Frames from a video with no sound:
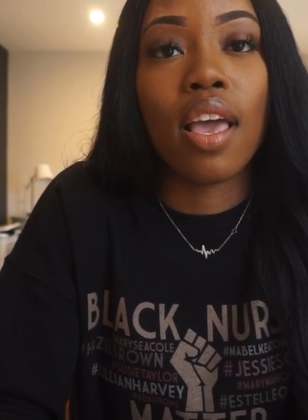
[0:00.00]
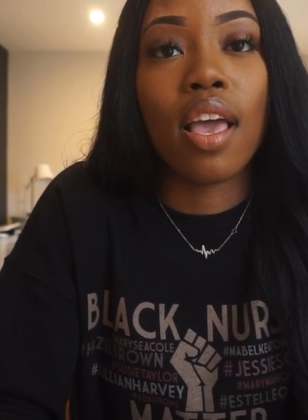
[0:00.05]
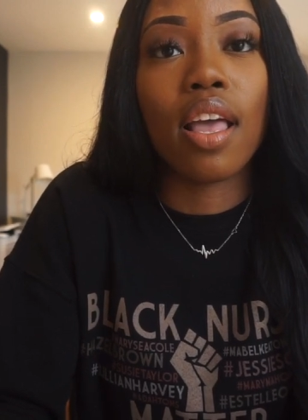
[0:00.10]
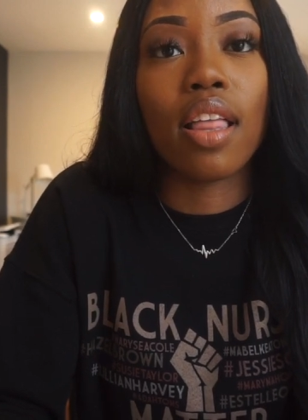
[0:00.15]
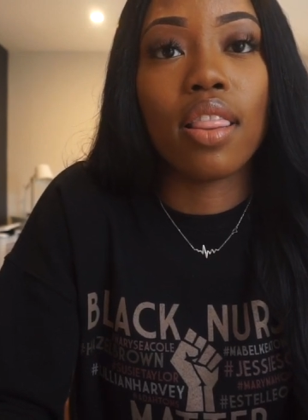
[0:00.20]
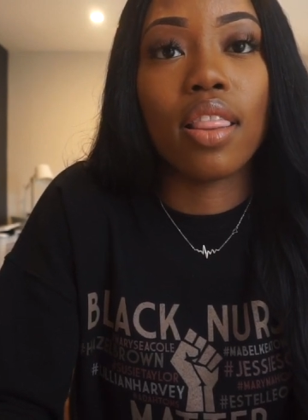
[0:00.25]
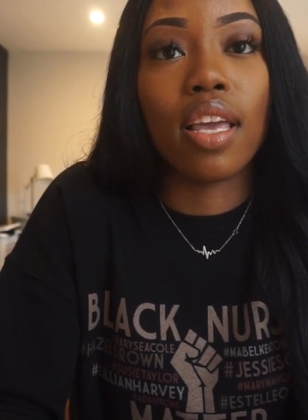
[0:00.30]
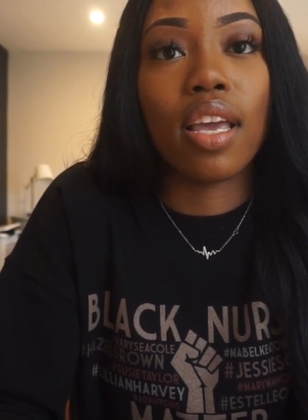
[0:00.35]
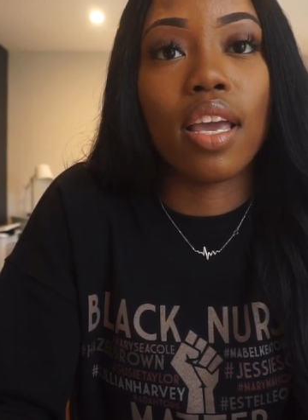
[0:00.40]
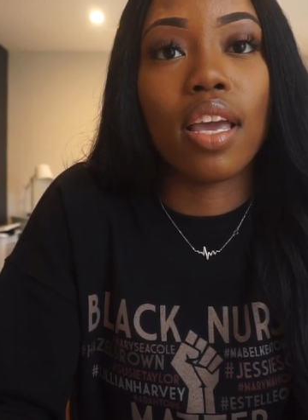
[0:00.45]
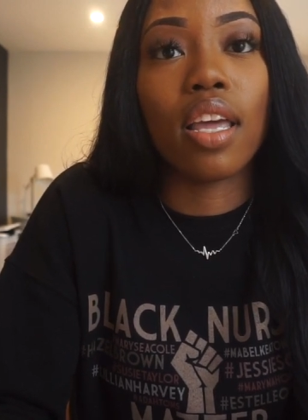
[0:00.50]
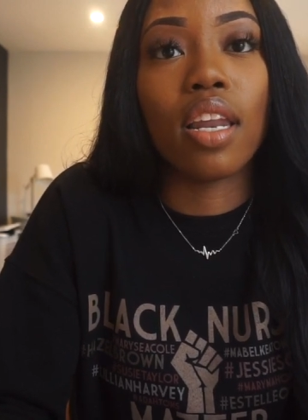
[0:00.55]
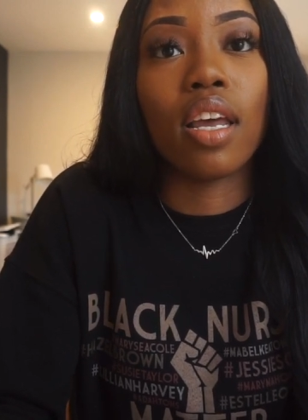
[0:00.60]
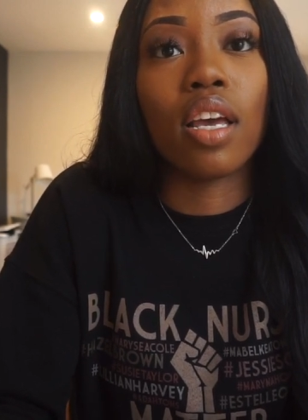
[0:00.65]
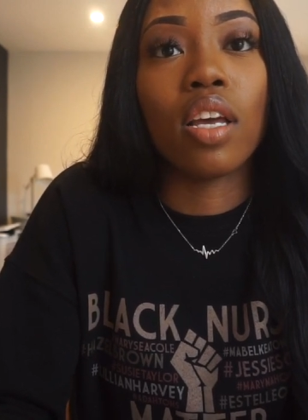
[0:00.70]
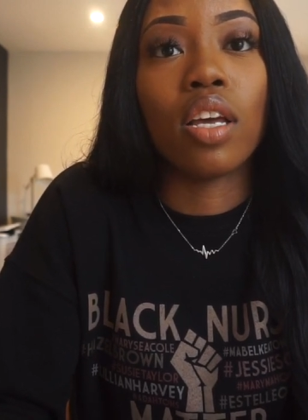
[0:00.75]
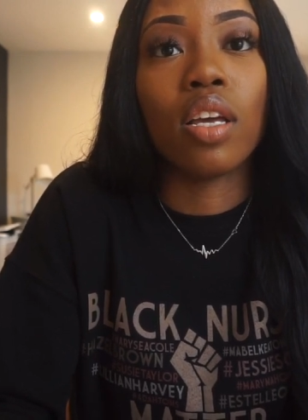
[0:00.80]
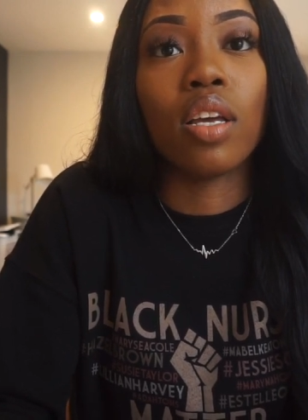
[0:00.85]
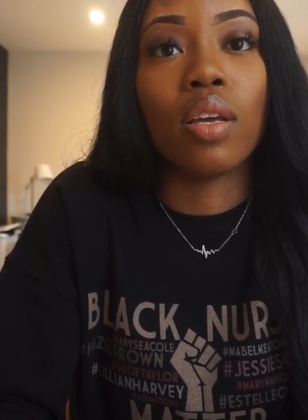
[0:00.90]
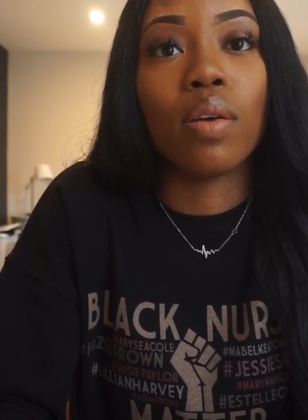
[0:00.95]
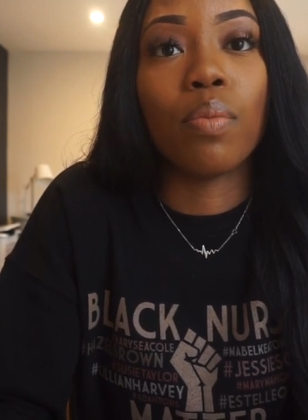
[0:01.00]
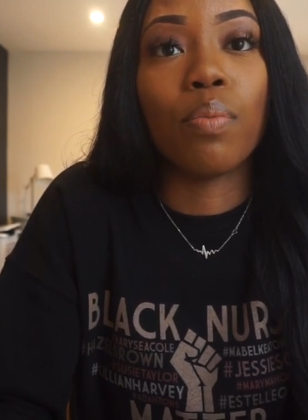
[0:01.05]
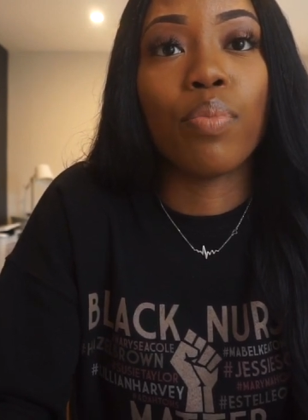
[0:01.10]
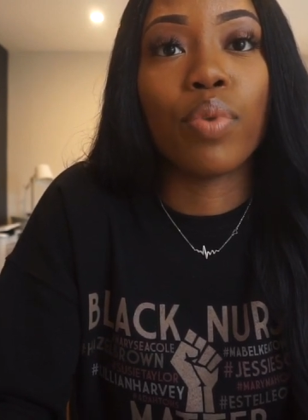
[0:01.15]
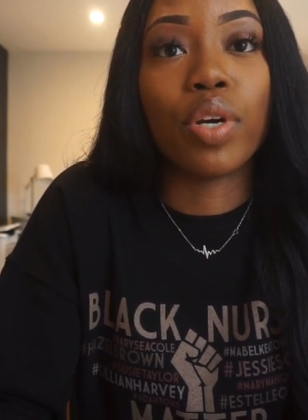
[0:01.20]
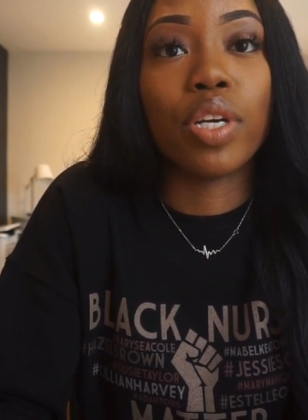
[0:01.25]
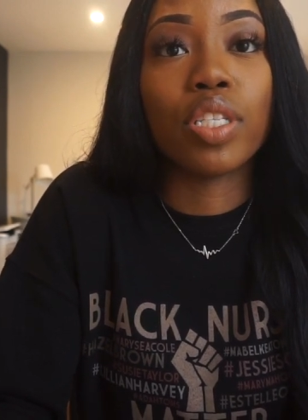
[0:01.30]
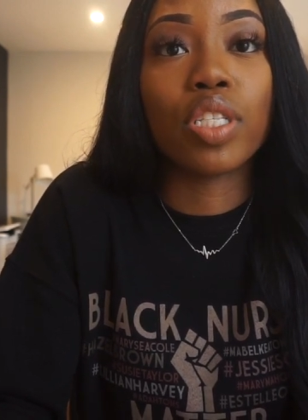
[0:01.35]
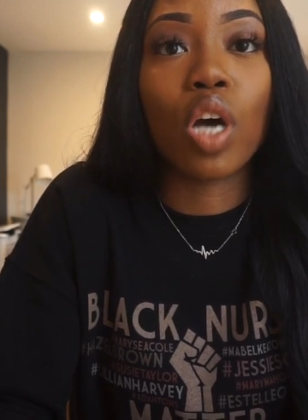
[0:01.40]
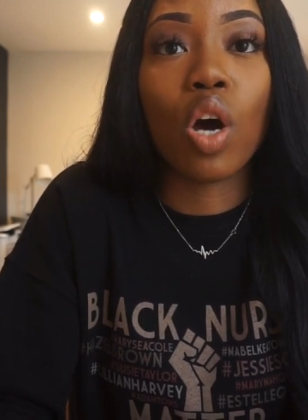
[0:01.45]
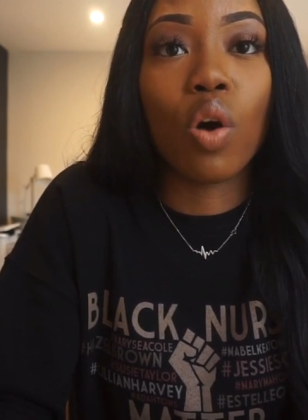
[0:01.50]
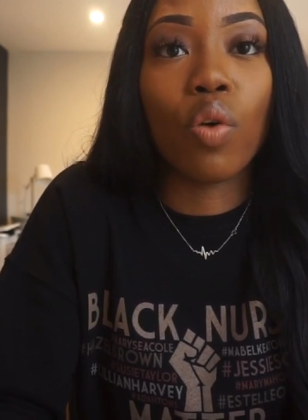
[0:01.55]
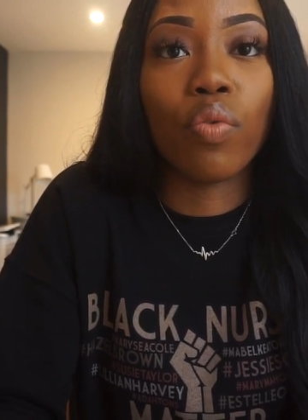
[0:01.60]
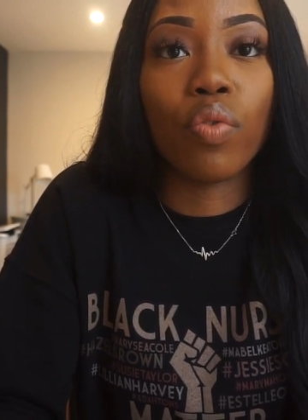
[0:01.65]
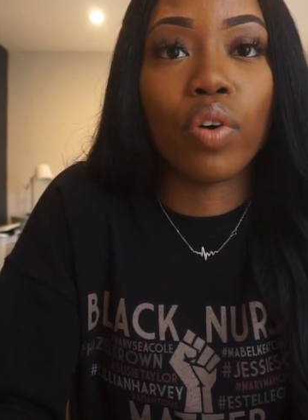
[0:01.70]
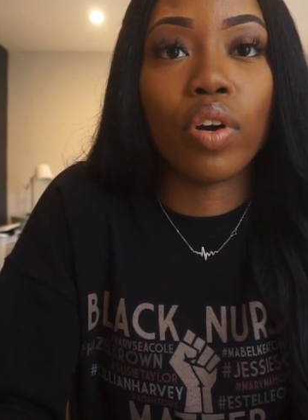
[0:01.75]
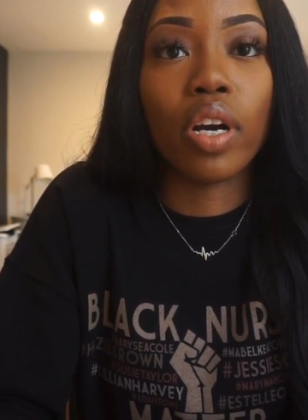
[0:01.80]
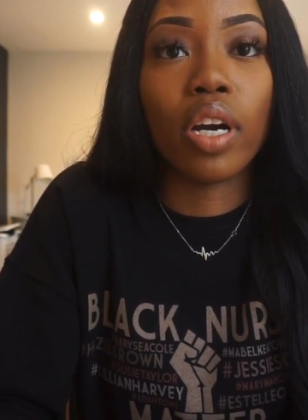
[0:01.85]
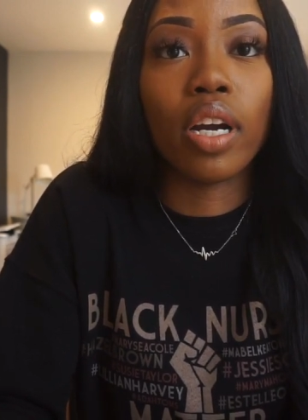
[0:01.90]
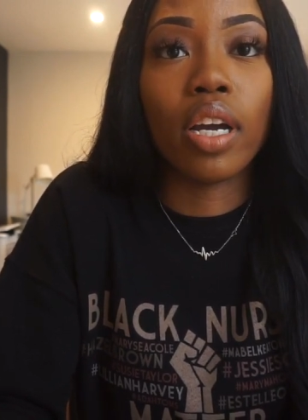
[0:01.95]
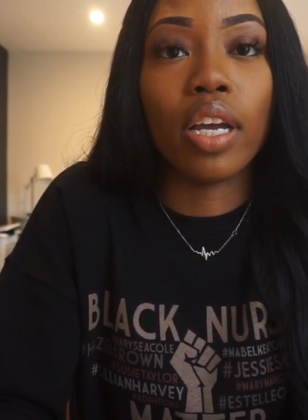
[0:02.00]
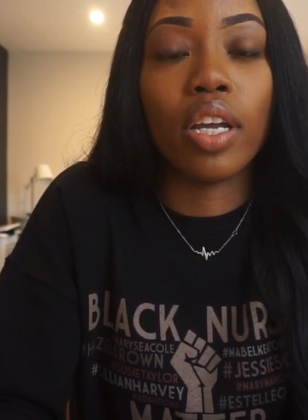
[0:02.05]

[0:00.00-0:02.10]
and then bridge over